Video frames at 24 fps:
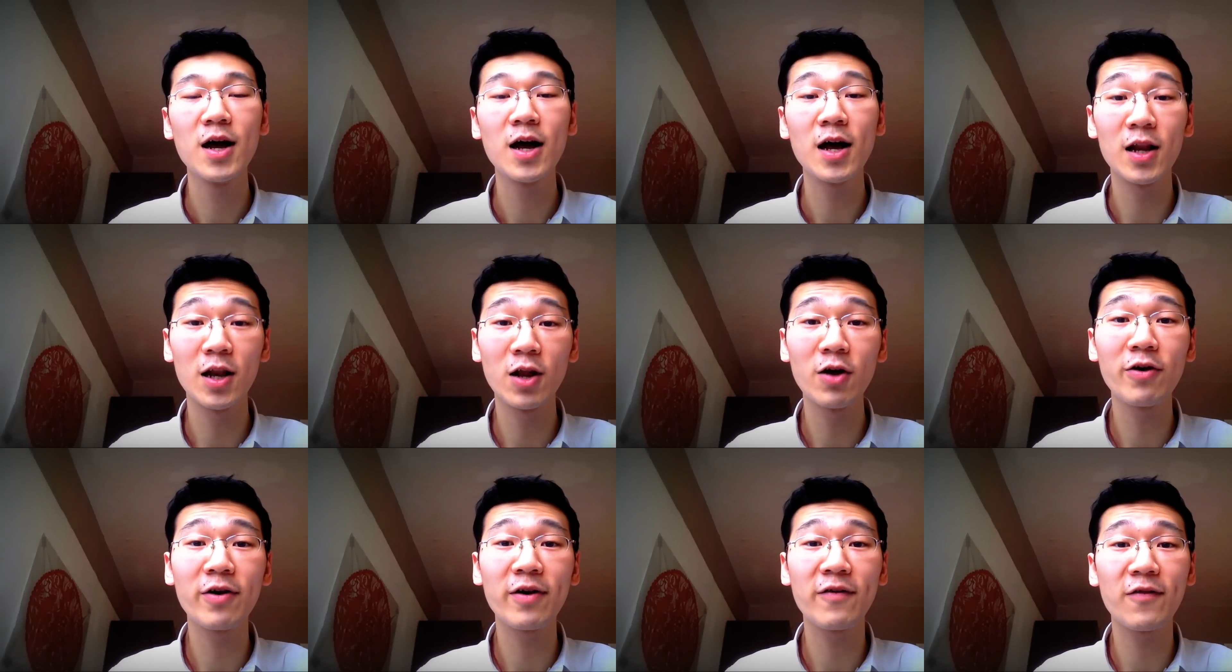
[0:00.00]

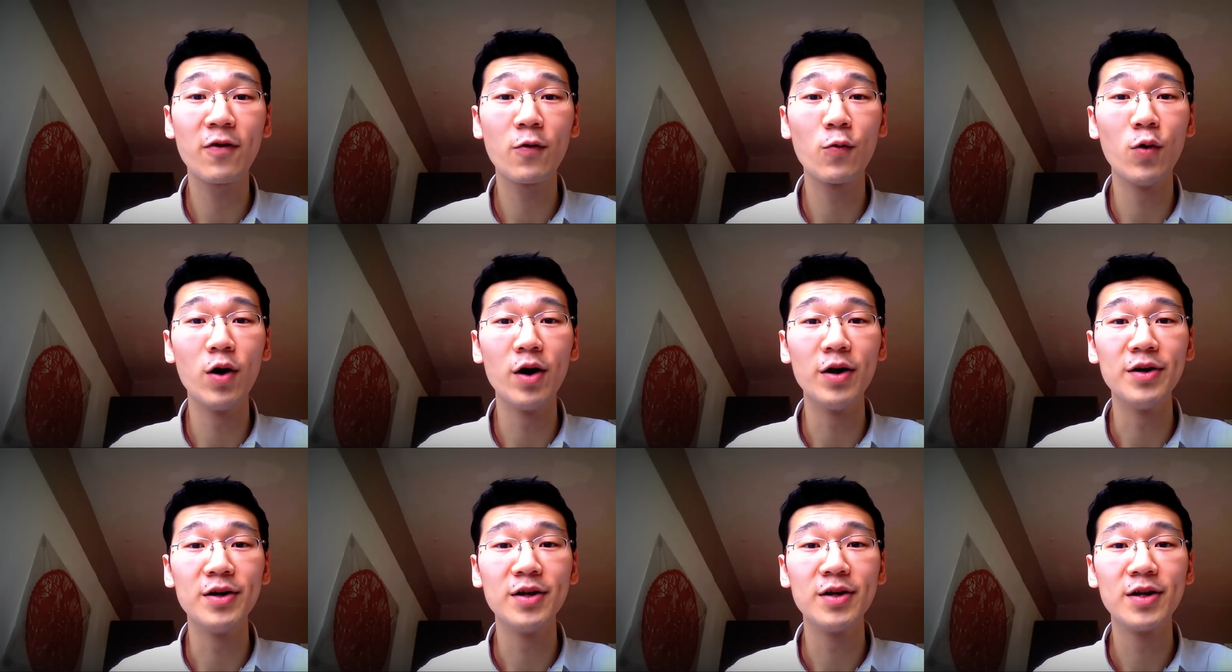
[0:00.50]
Hello
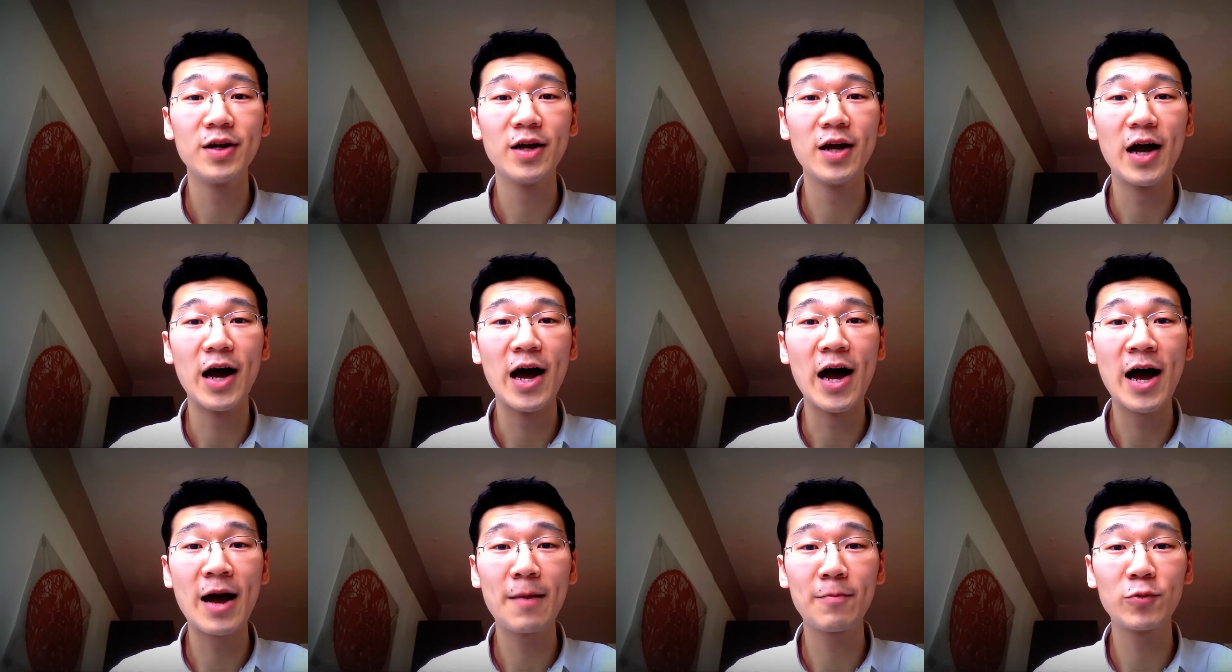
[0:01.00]
everyone,
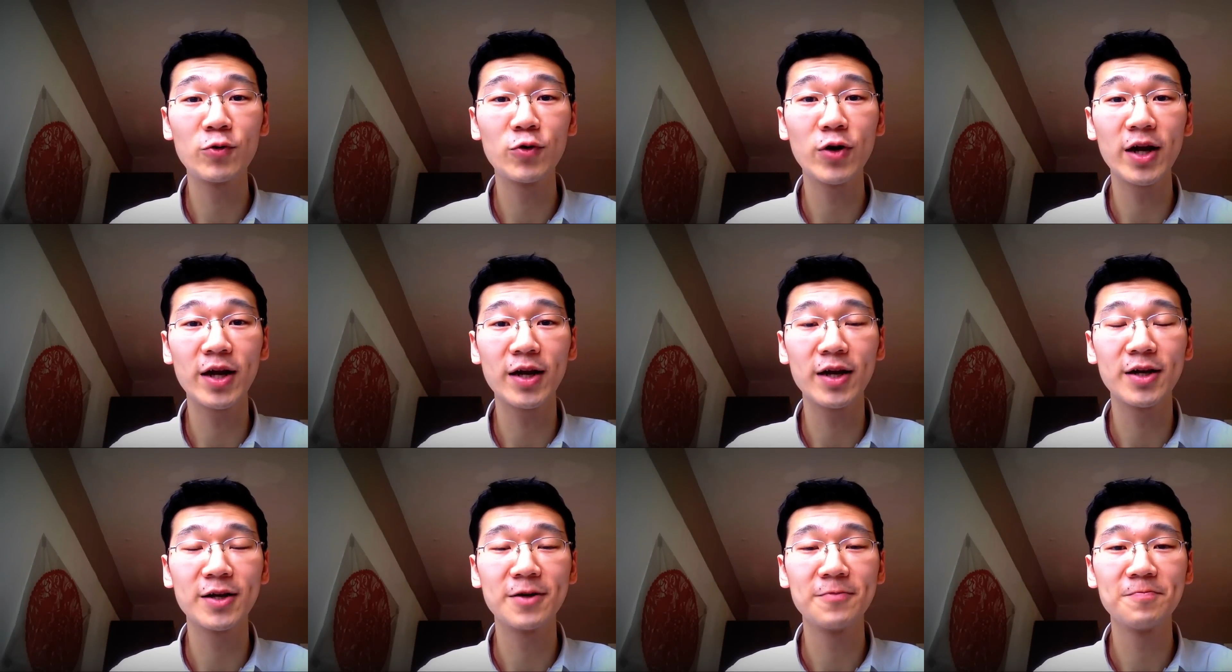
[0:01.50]
I'm
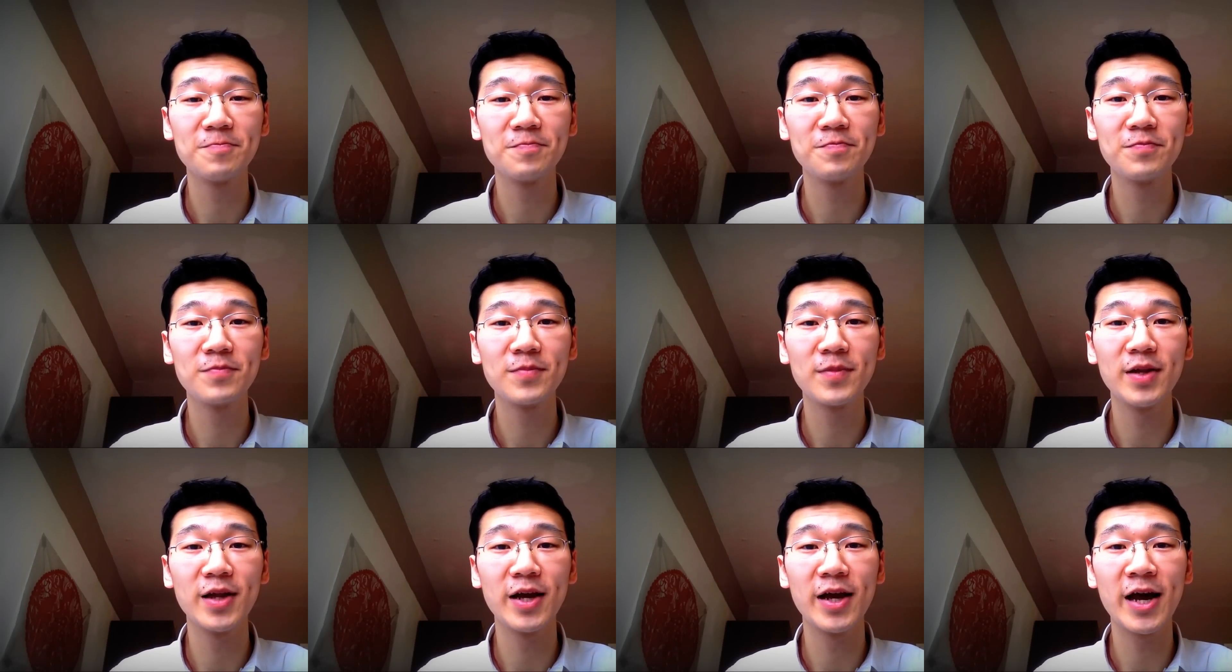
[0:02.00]
Rick,
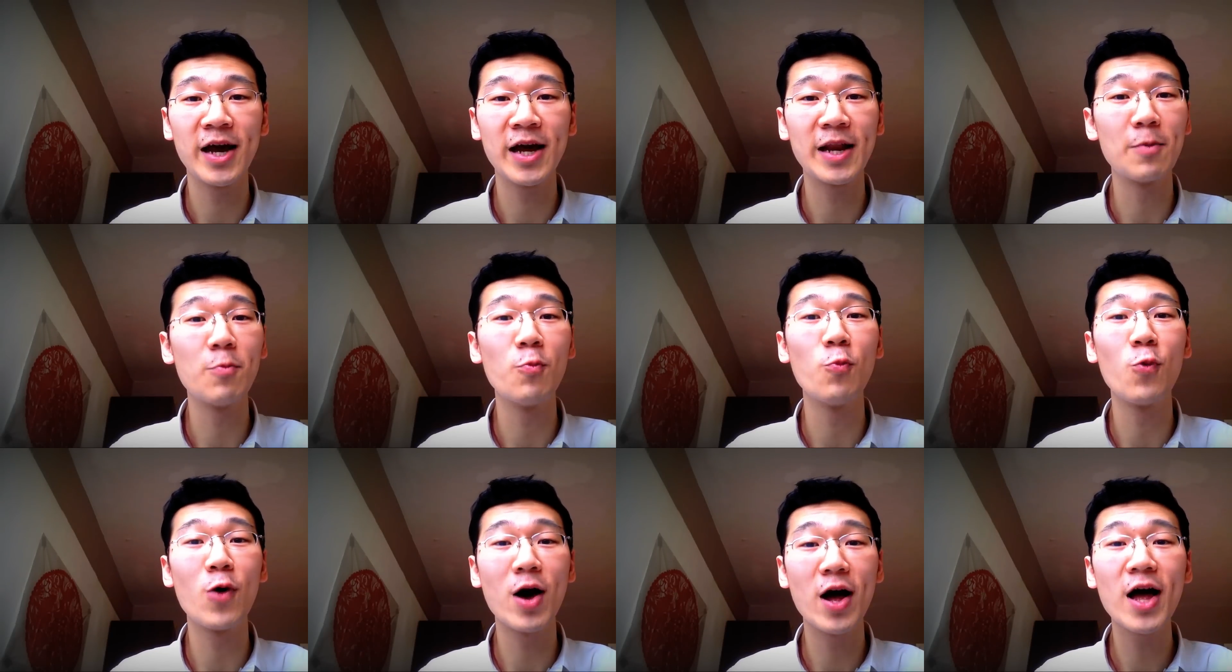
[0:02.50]
and
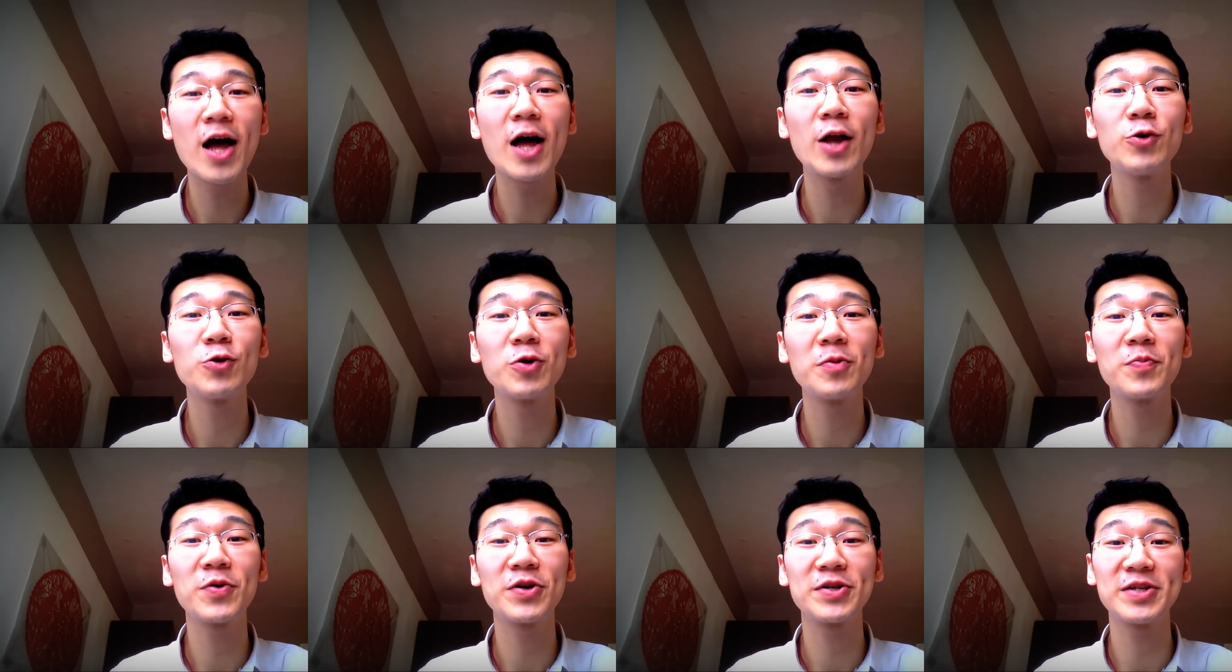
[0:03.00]
I'm
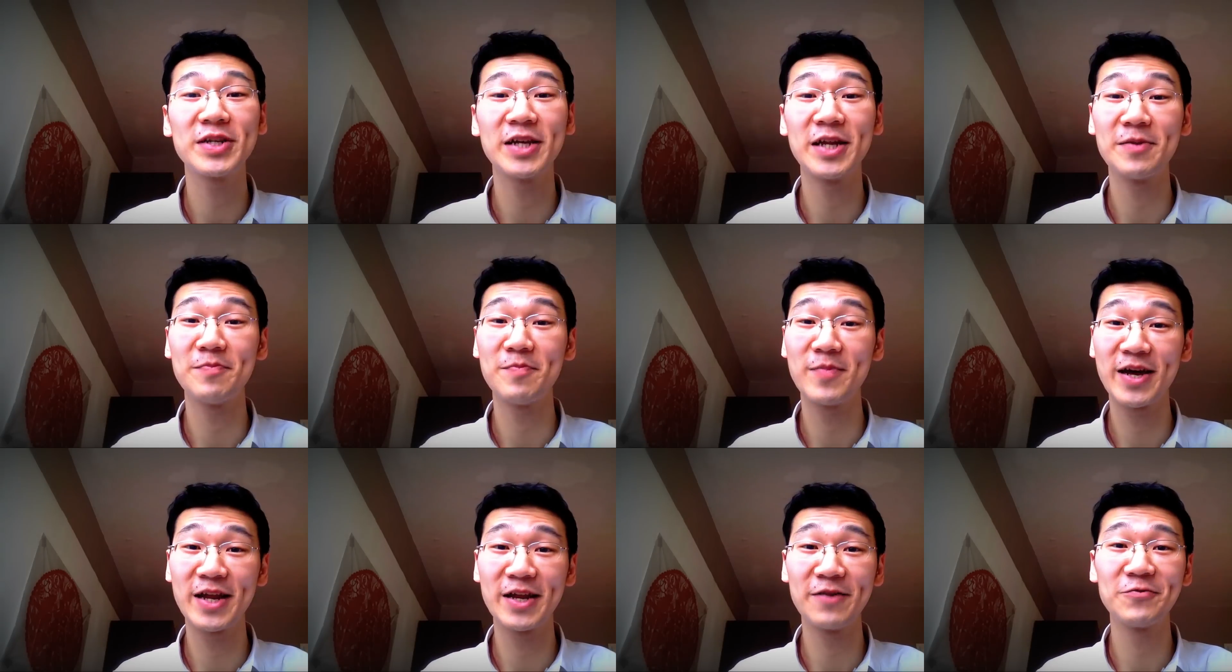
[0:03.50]

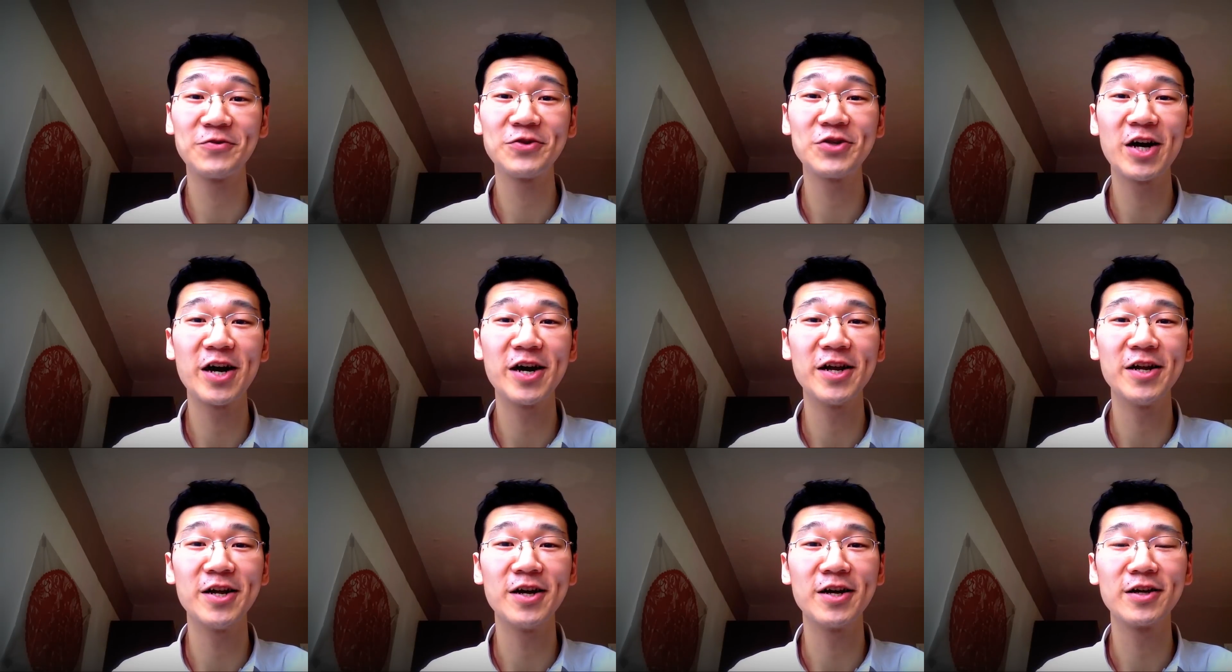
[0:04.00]
100% made of
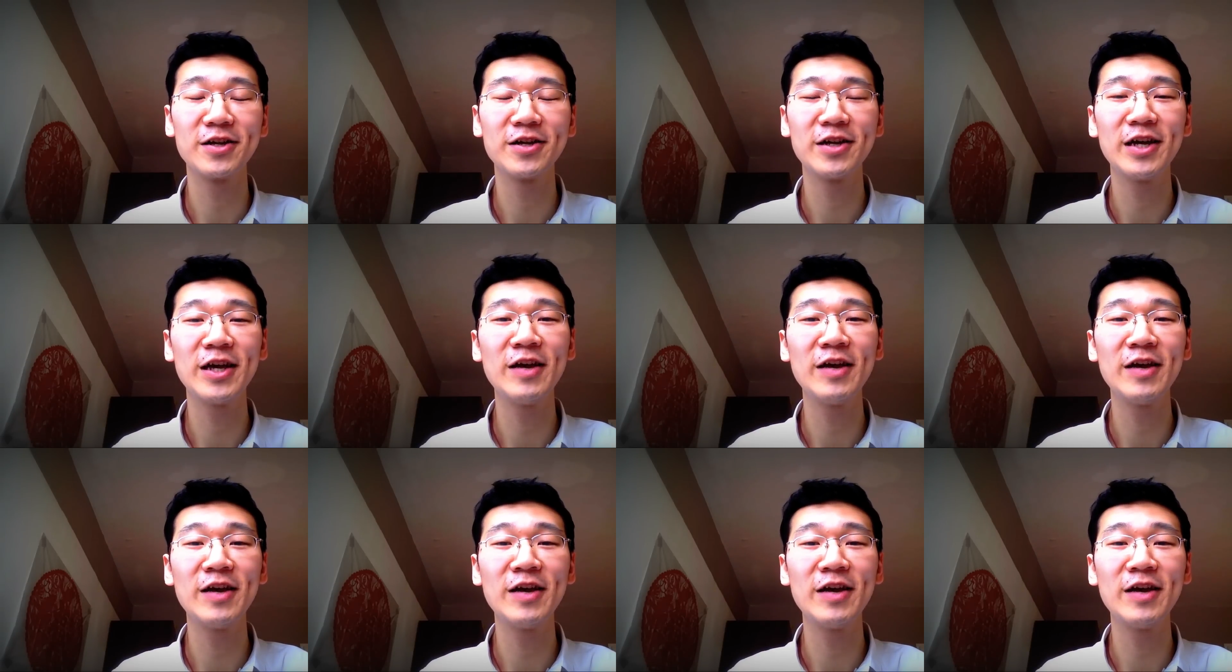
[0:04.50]
China,